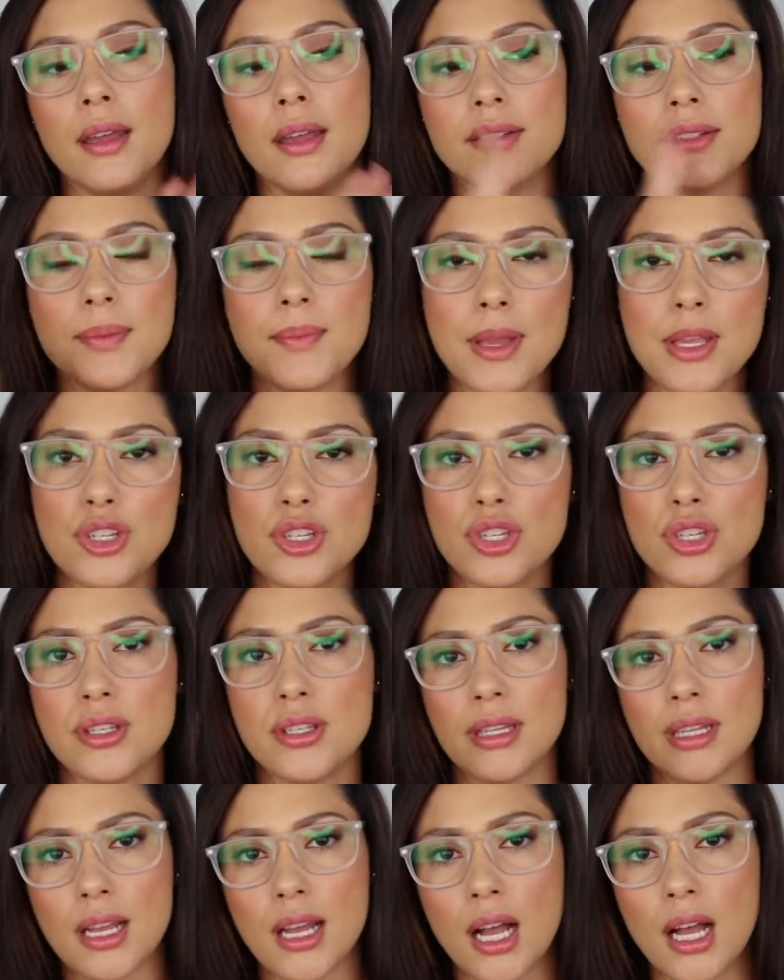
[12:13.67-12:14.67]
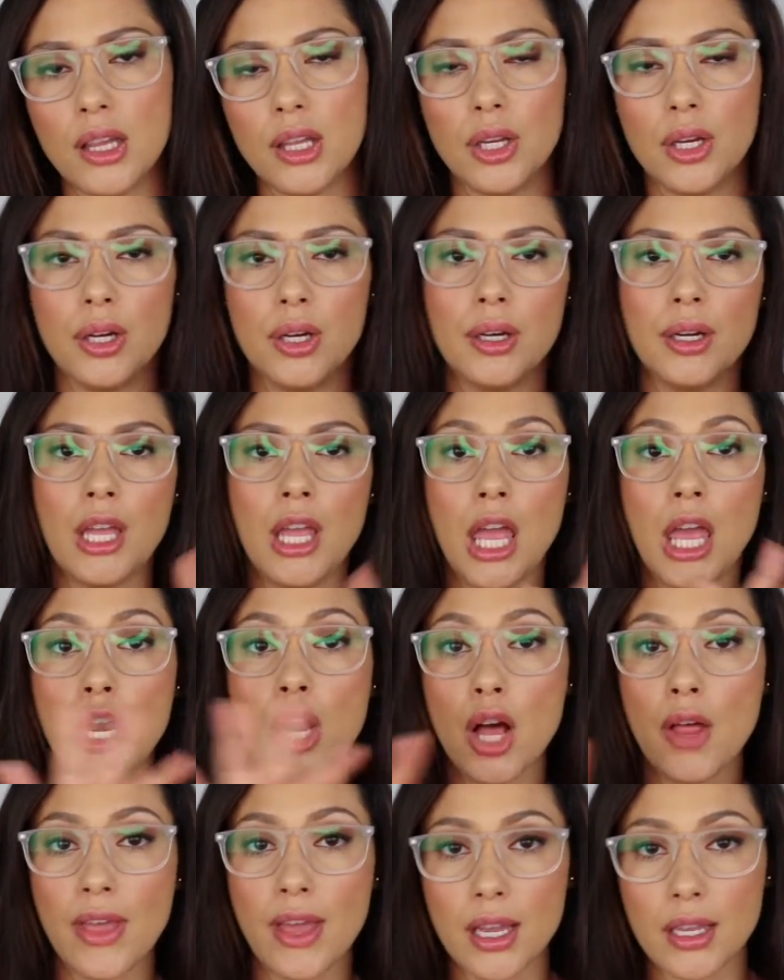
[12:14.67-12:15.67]
dimension, the color, and
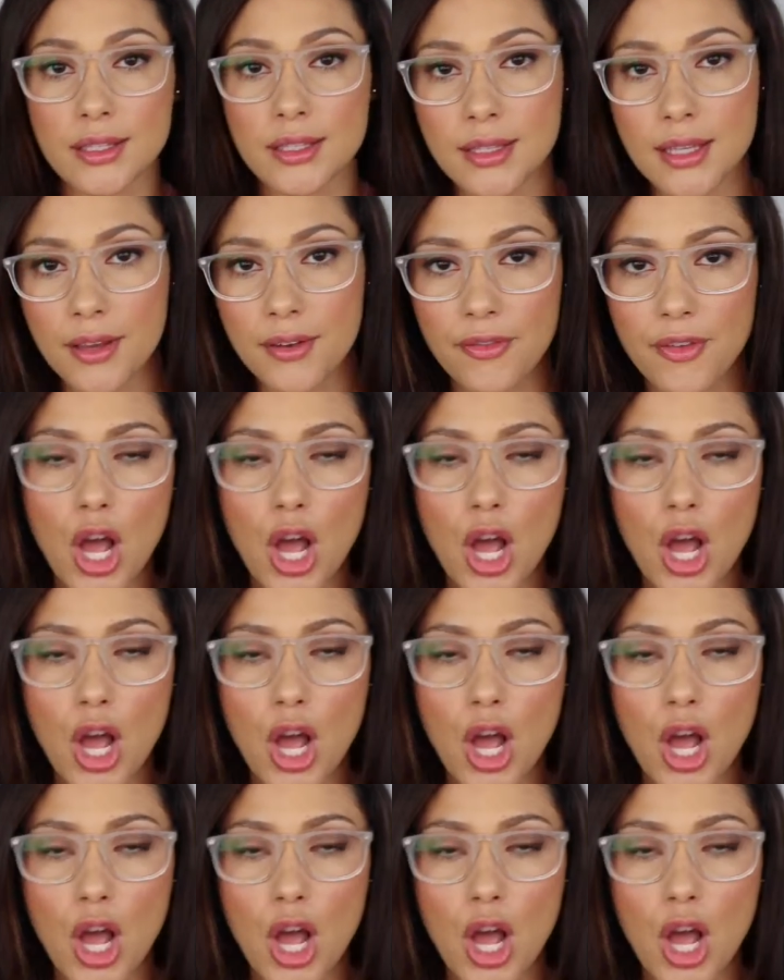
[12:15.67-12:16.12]
all that good stuff.